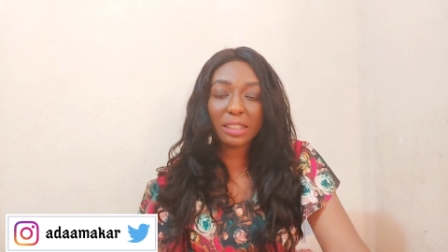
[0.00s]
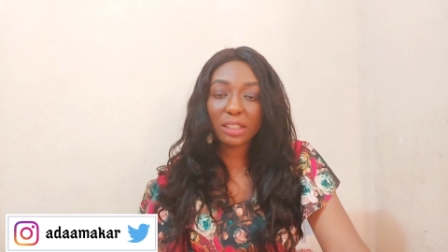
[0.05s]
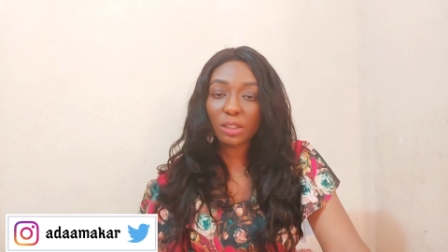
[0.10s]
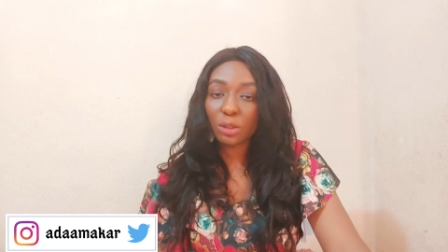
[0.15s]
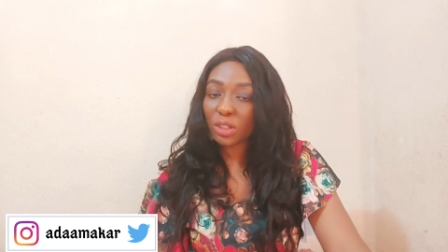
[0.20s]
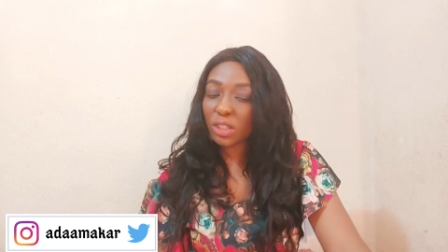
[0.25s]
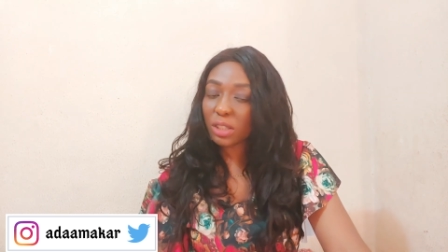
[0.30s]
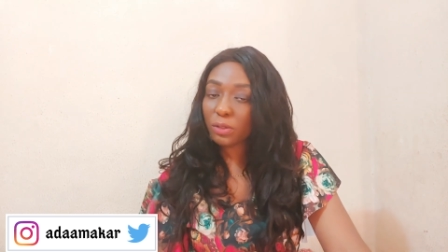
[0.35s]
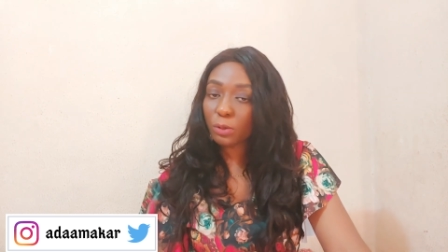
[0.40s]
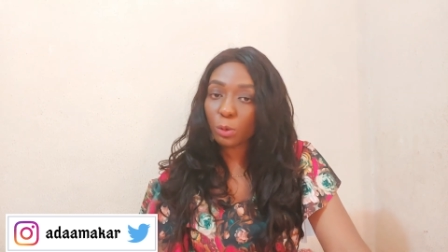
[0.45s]
did
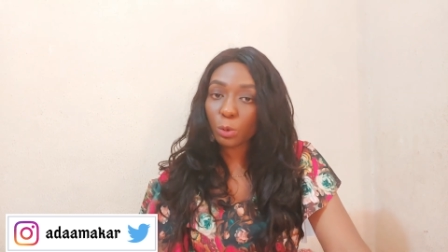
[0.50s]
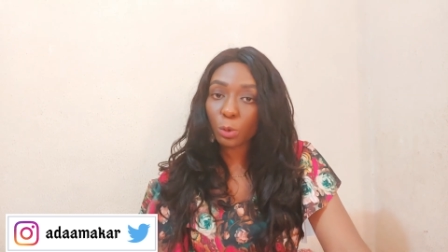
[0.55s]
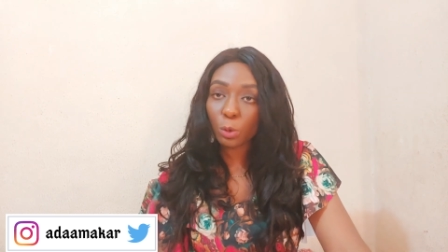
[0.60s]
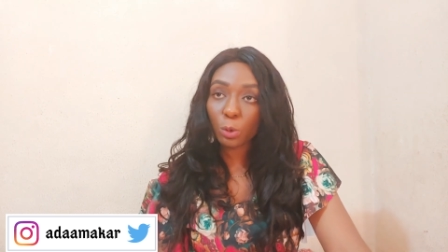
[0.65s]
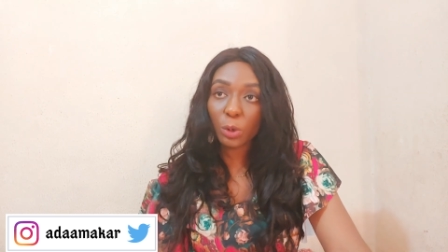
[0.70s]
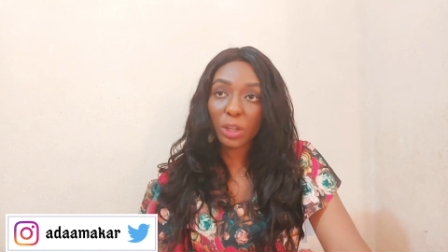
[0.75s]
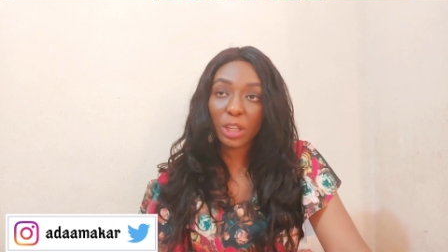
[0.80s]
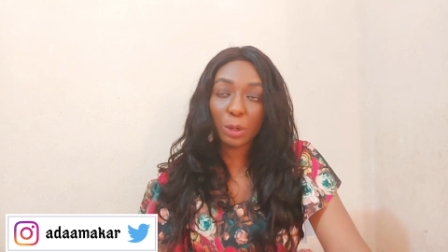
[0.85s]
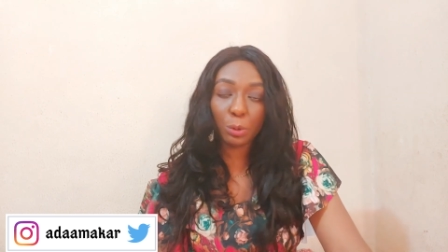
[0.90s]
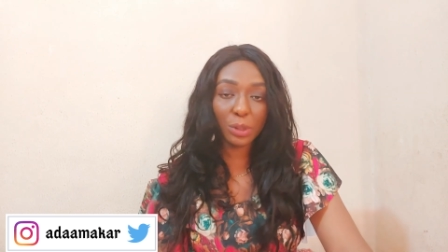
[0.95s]
not even
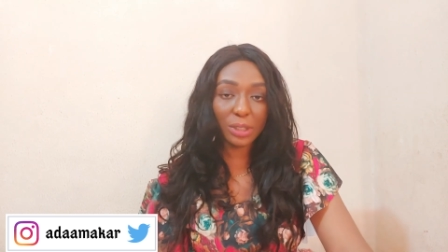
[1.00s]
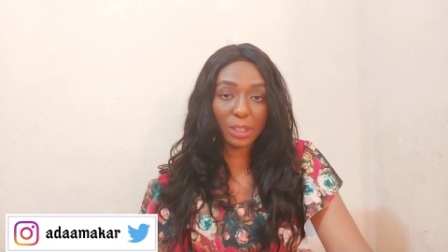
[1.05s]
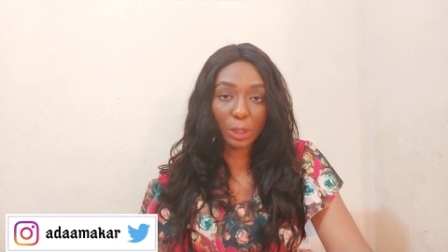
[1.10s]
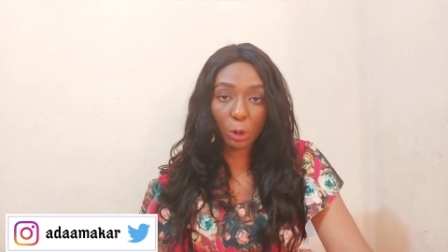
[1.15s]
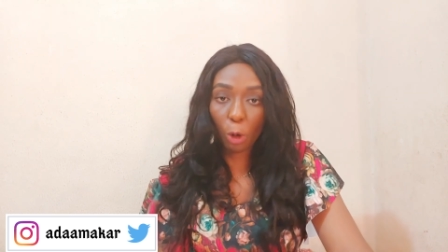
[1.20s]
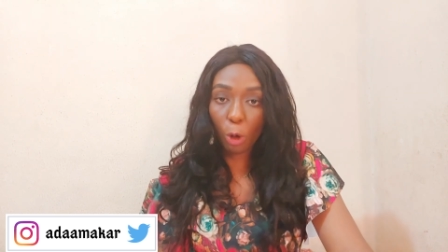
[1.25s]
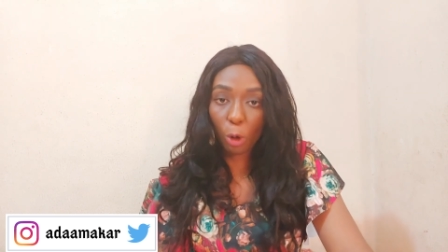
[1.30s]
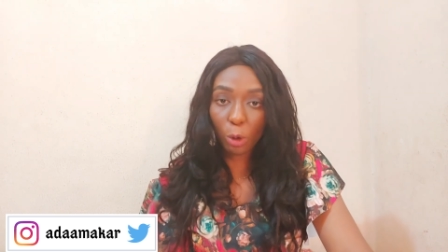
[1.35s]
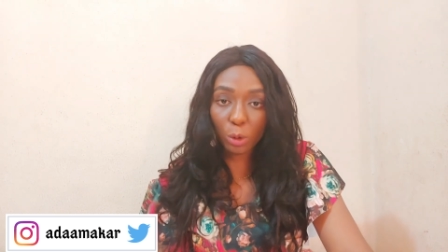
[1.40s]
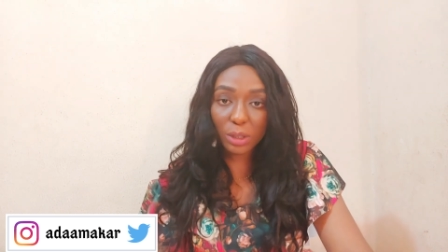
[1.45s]
know he was a
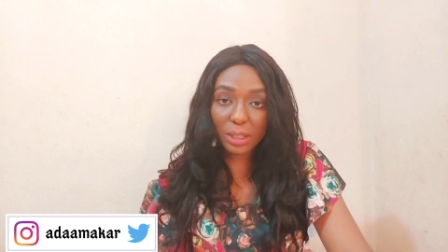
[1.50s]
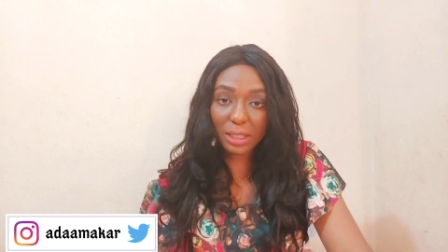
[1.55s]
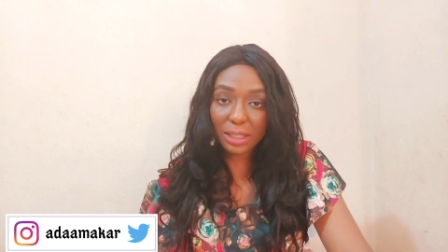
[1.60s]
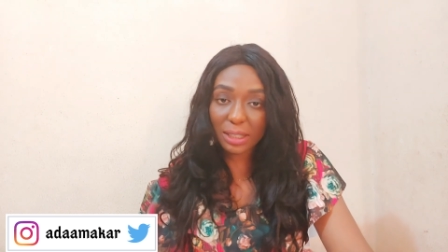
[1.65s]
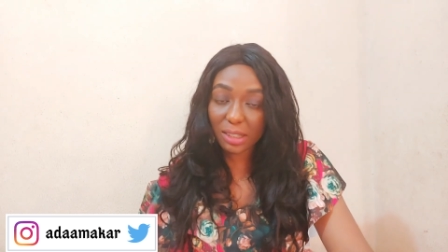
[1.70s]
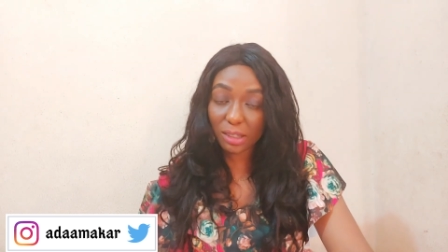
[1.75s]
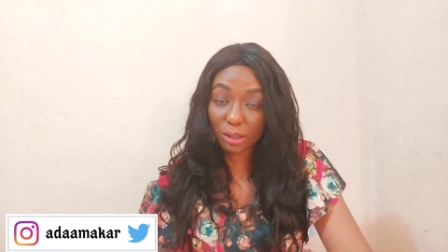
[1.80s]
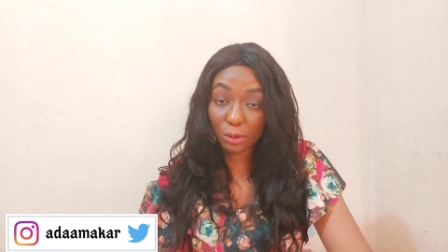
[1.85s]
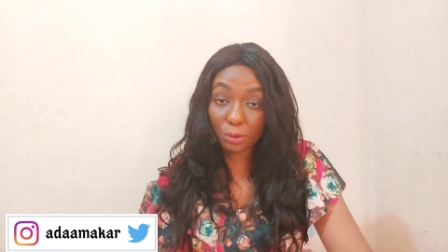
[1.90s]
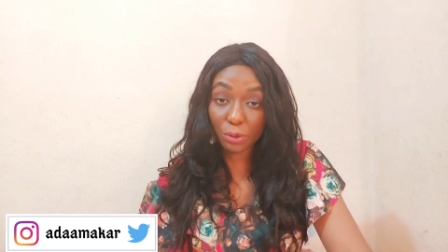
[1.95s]

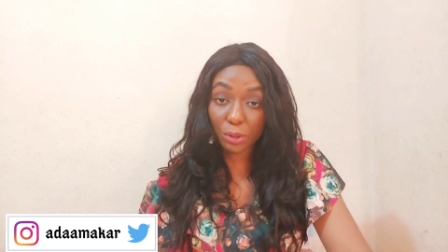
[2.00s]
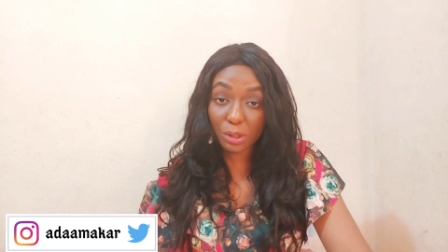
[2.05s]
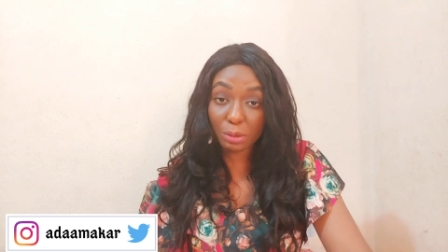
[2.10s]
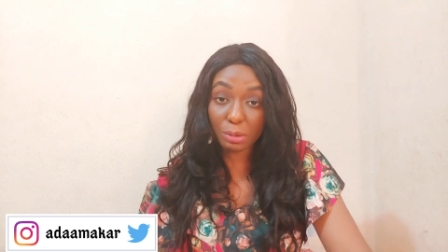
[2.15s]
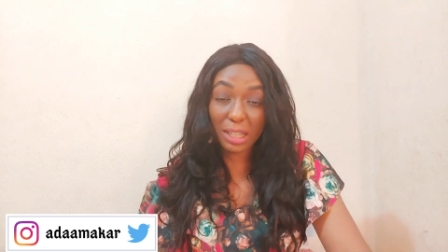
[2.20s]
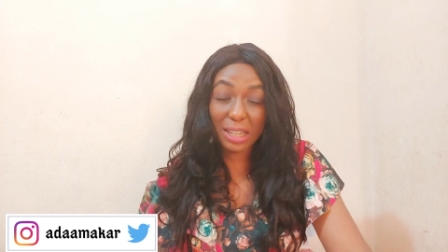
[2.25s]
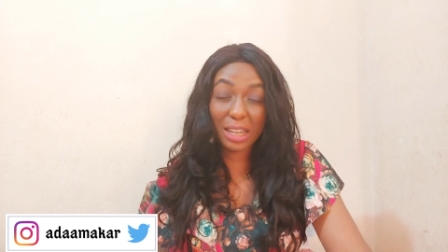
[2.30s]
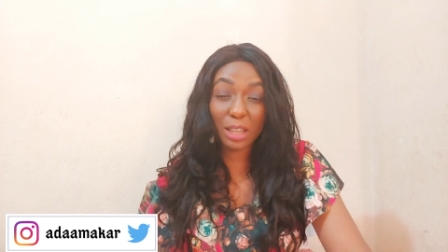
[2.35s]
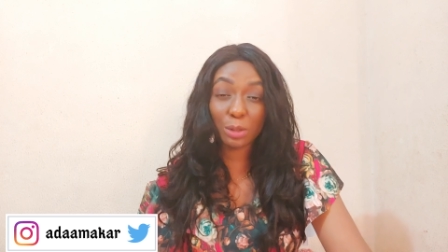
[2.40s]
cultist in the first time.